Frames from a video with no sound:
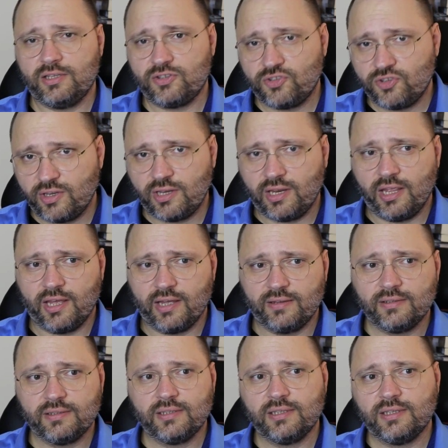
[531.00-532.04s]
in
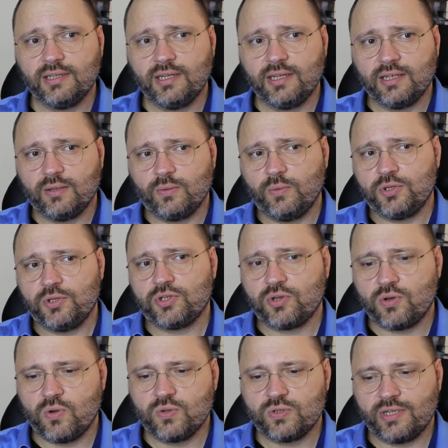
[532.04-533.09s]
Syria,
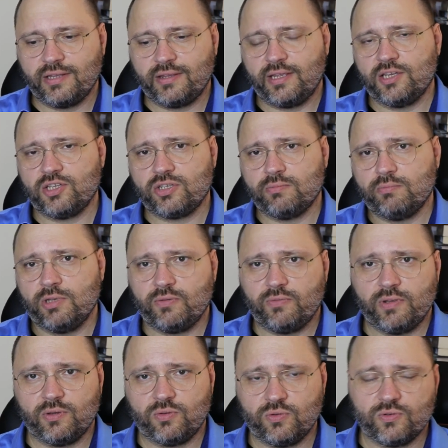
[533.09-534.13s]
which caused attention
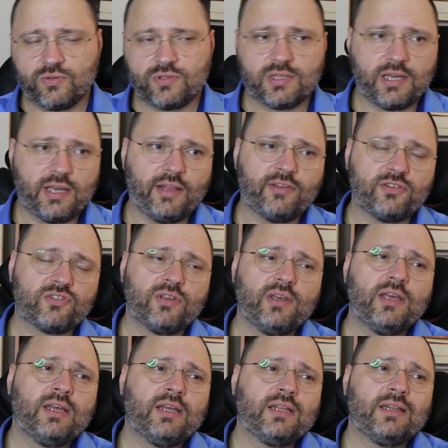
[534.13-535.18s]
between 2 sides.